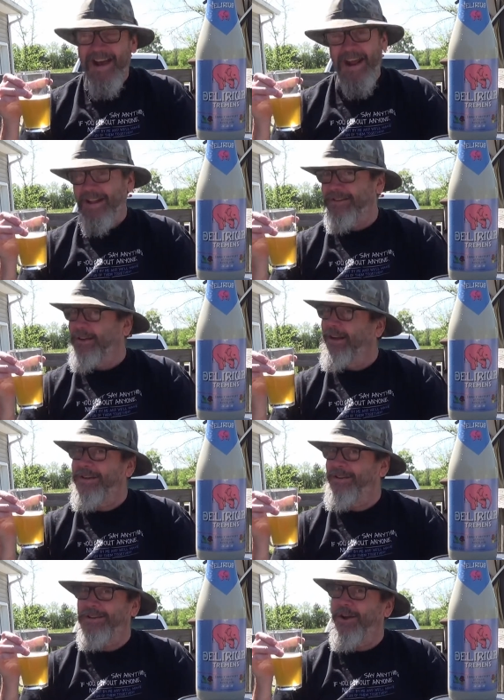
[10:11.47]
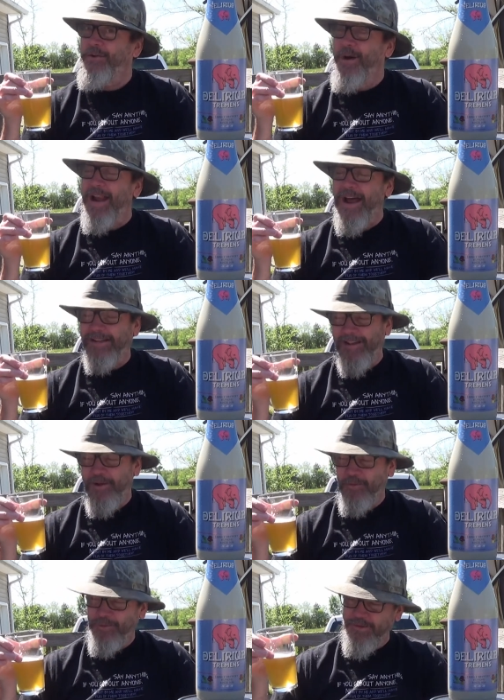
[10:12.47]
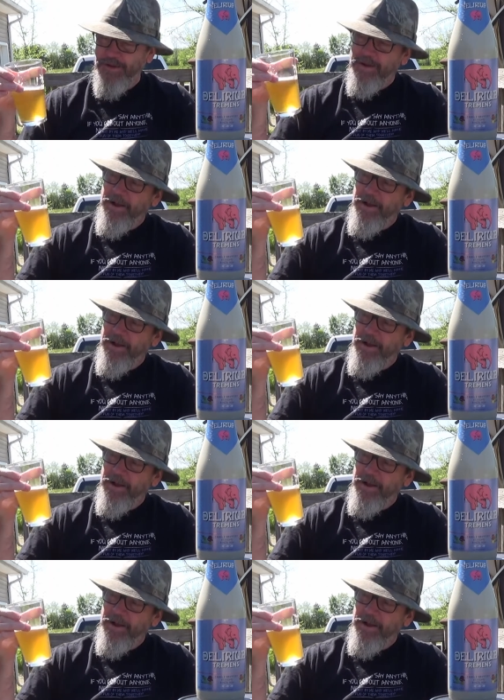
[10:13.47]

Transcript: And it's delicious, too. I like those.